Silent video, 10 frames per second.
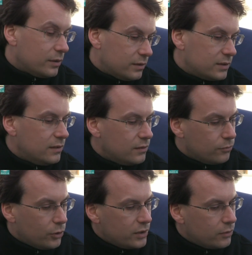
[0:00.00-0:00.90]
increasing
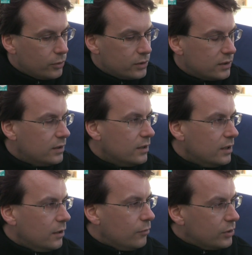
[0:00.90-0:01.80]
water quality
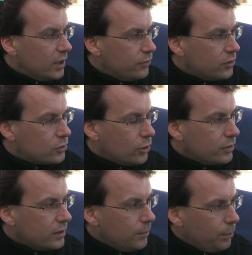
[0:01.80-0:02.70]
would have a
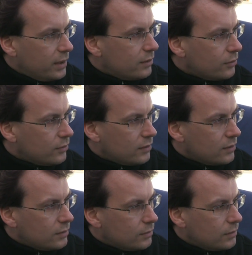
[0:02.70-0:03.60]
strong impact on
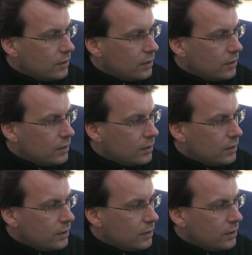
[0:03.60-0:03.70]
the